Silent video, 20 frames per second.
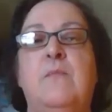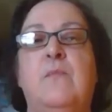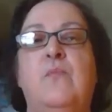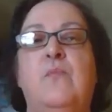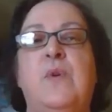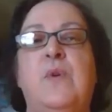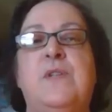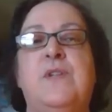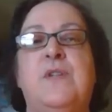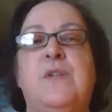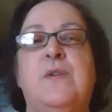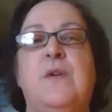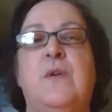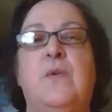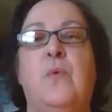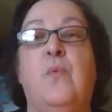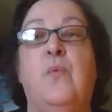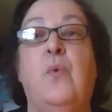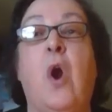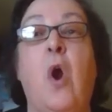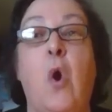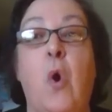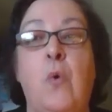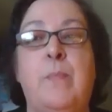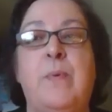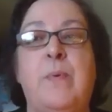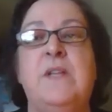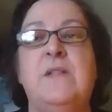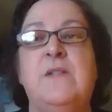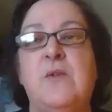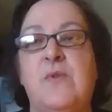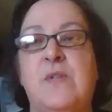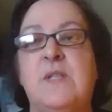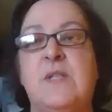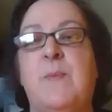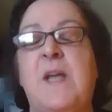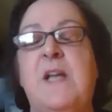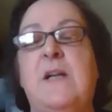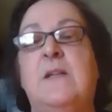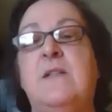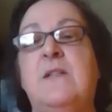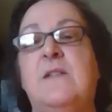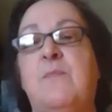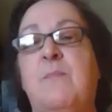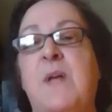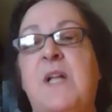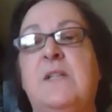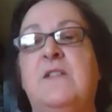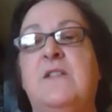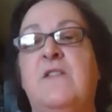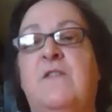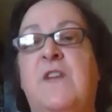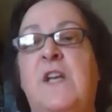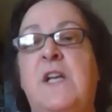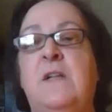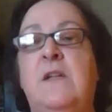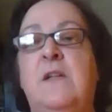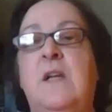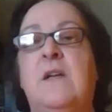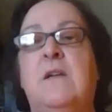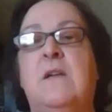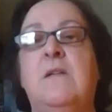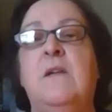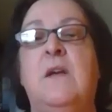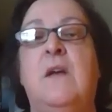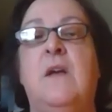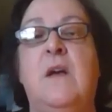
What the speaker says: which we're hoping to expand into Pennsylvania,